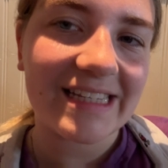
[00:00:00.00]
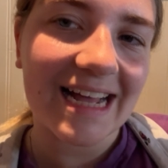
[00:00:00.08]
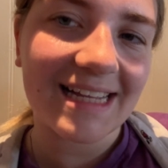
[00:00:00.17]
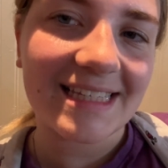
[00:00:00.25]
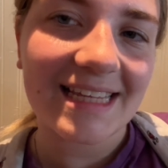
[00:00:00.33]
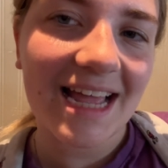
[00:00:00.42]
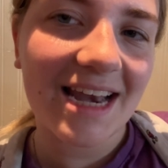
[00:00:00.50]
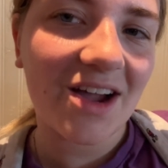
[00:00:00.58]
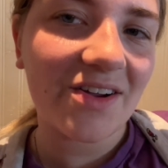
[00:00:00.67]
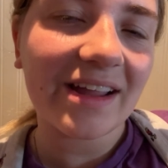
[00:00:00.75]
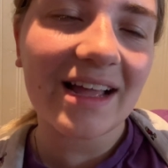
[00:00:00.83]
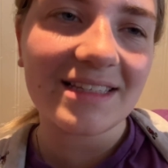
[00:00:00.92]
Dad said,
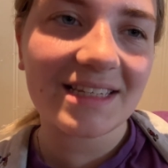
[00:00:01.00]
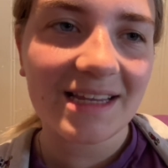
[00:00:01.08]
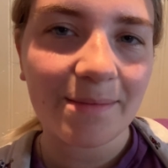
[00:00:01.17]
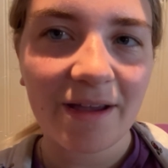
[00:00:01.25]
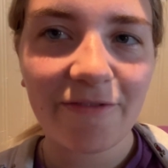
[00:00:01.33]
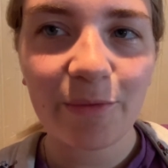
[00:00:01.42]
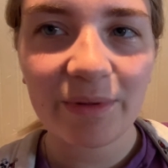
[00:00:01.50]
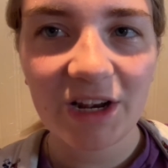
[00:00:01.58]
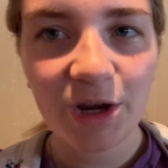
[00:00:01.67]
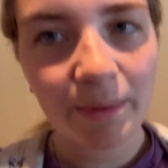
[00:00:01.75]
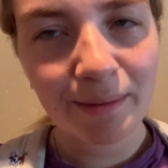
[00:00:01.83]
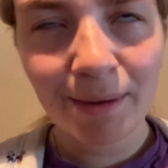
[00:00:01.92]
oh yeah, it's a team effort, but then
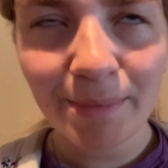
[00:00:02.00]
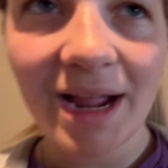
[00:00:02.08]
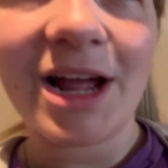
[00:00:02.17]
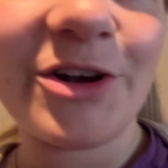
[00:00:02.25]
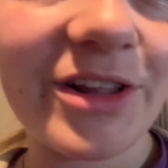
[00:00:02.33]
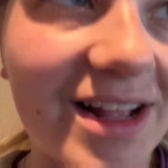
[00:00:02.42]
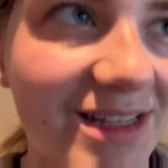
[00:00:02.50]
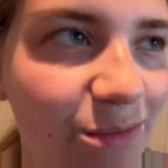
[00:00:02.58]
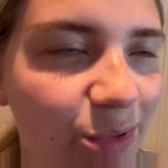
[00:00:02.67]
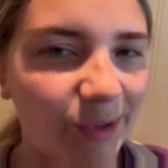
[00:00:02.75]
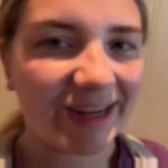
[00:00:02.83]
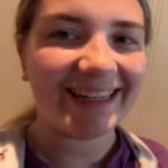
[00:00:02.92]
he beat me by 100,000
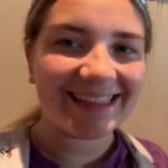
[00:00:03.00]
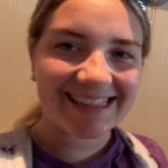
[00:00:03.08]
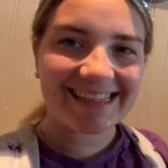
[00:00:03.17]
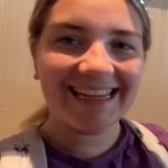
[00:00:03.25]
points.